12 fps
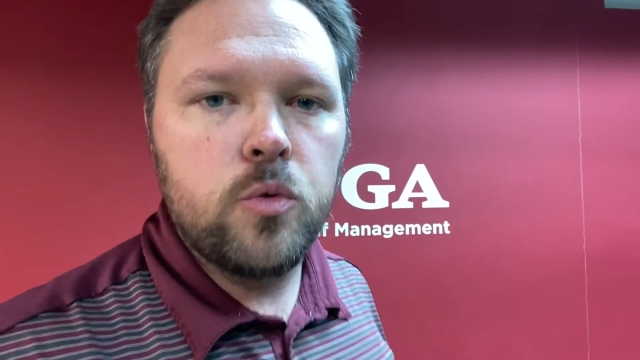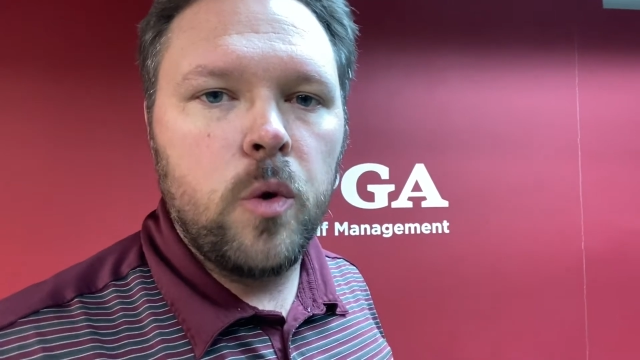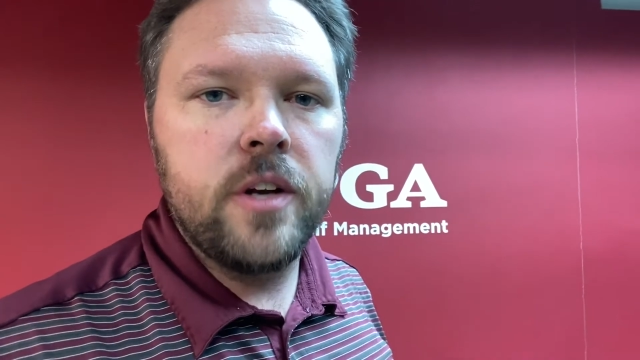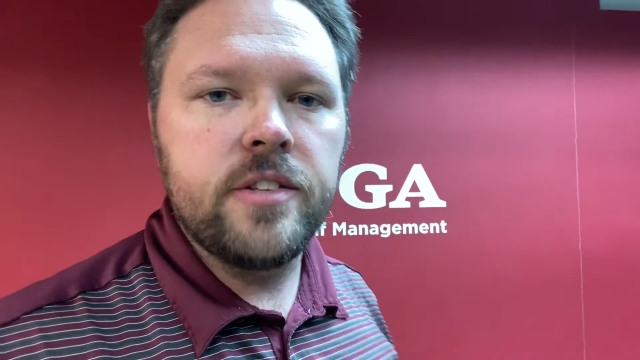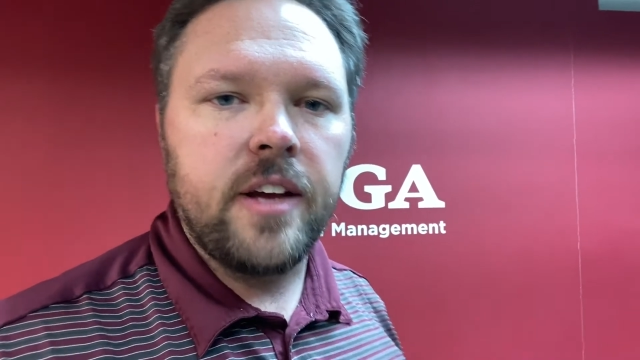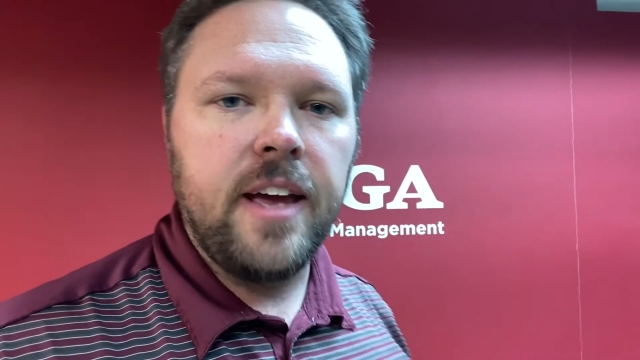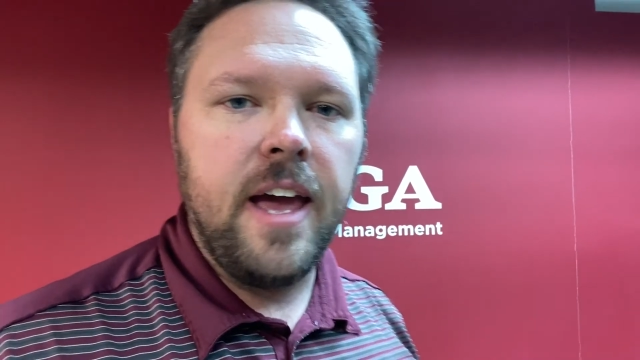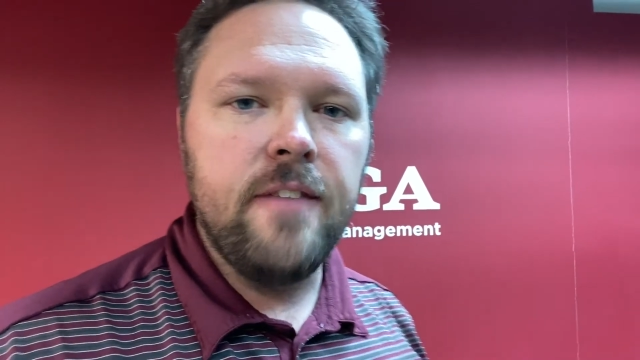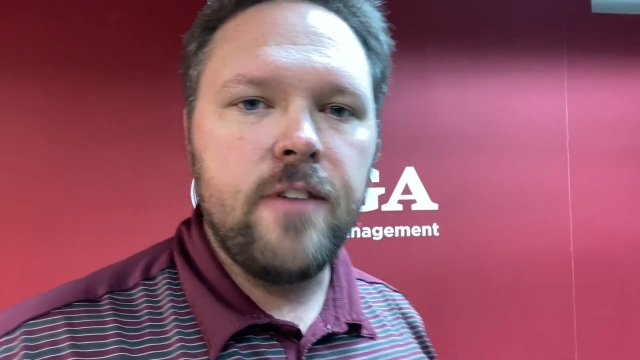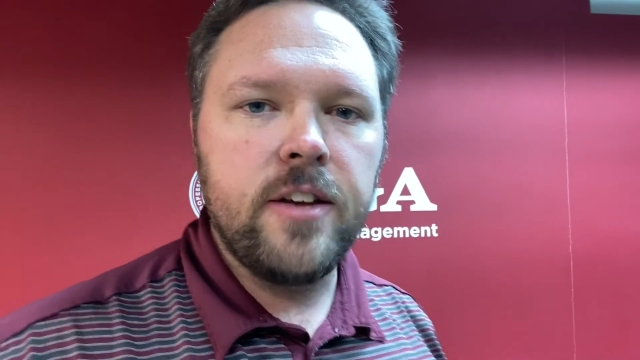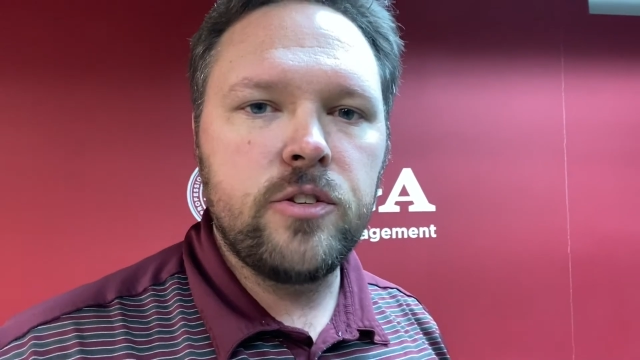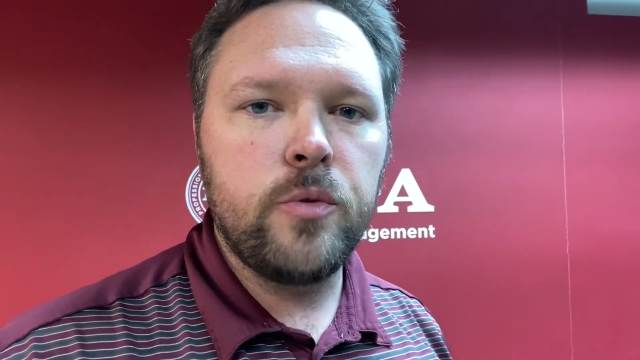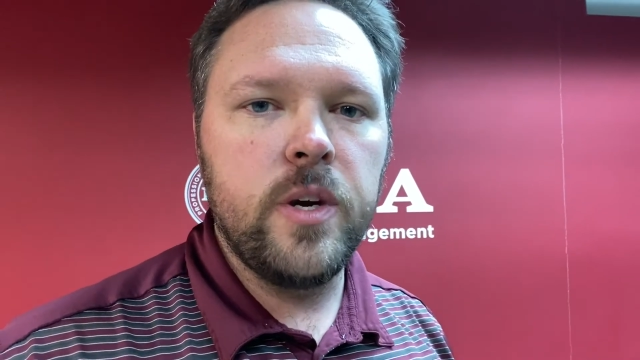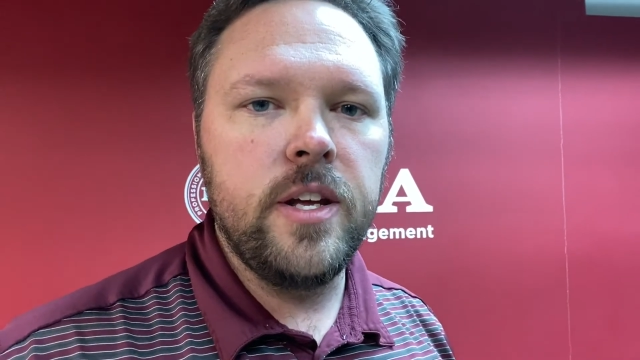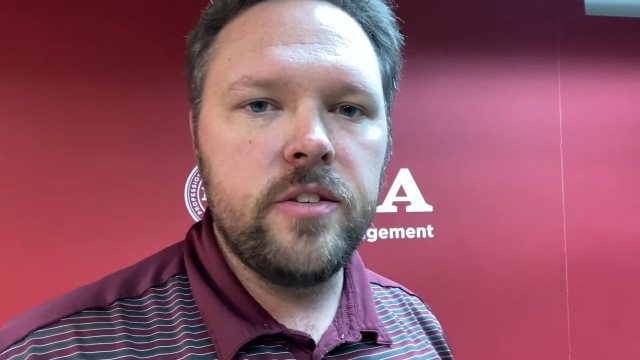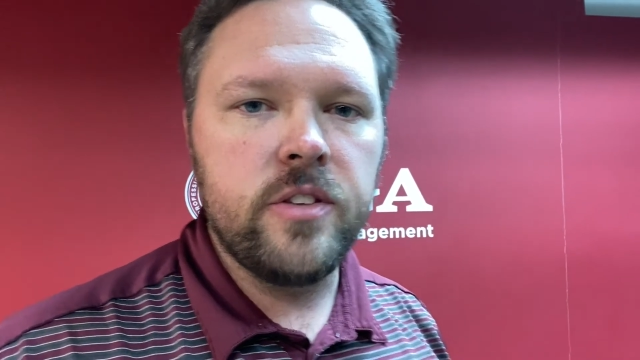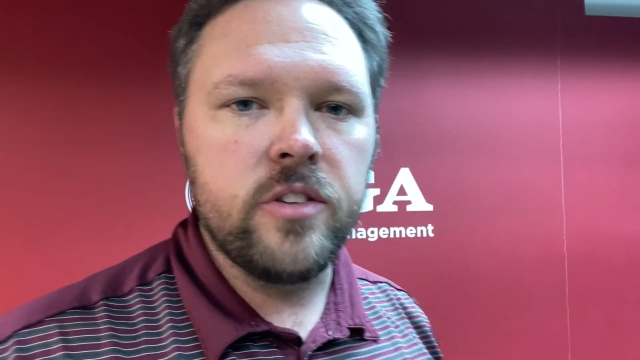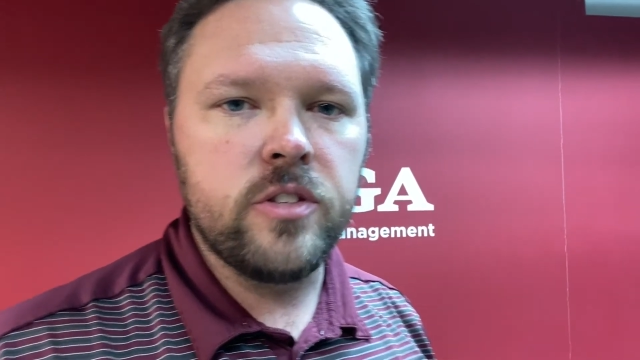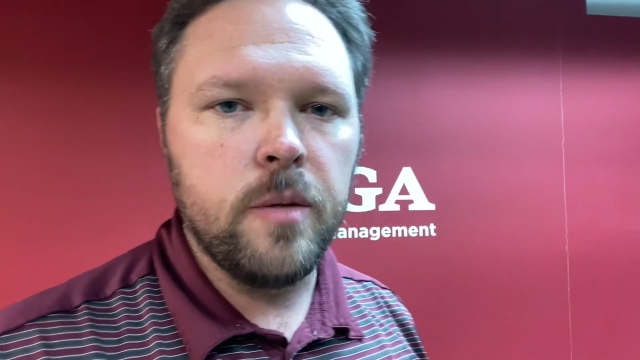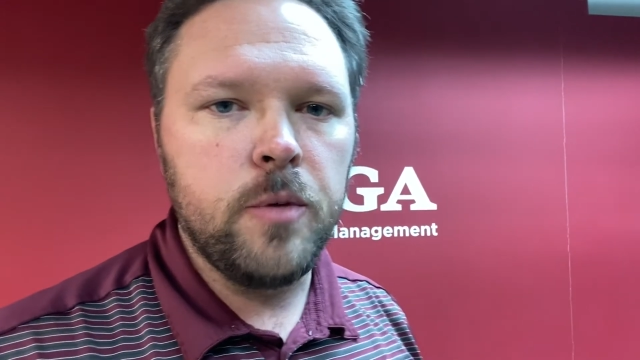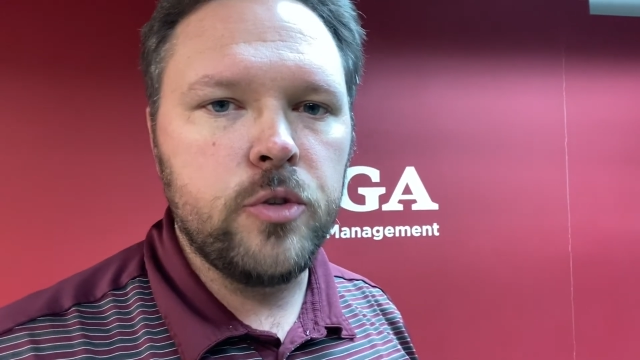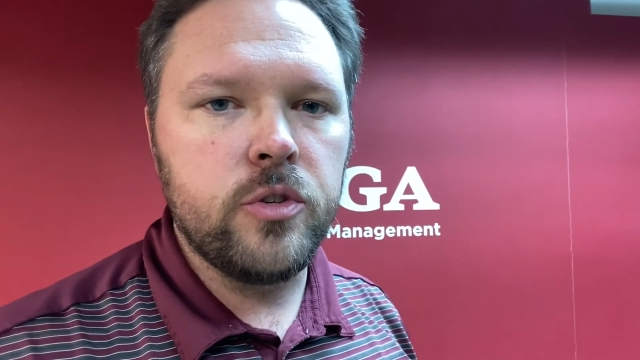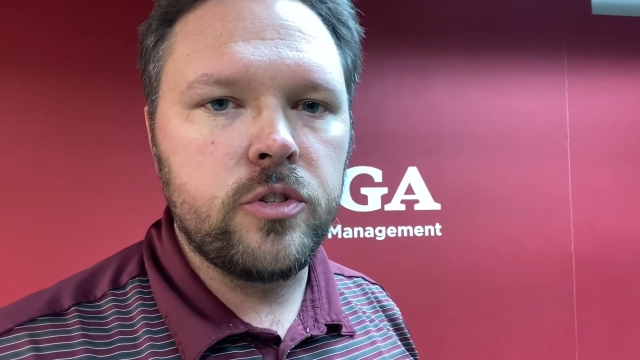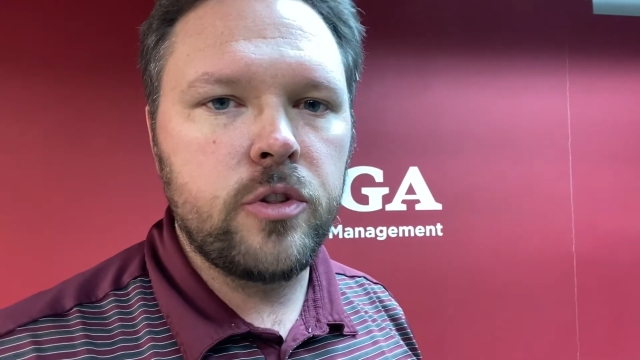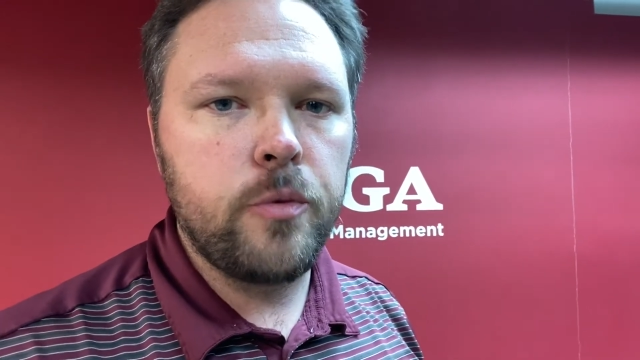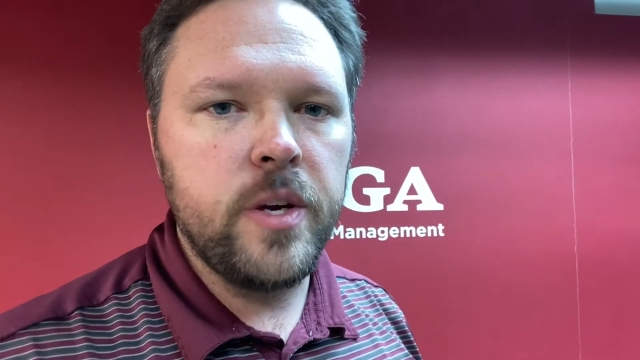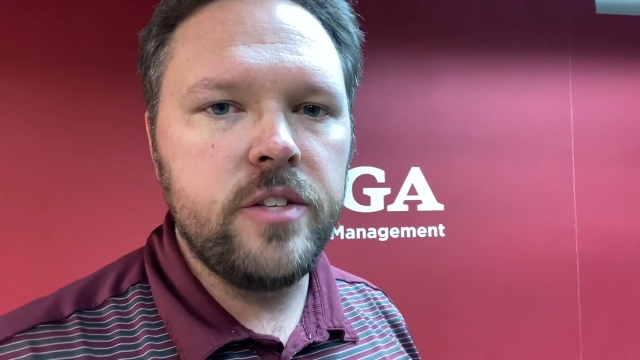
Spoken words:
One is a K-Vest 3D system, uses 3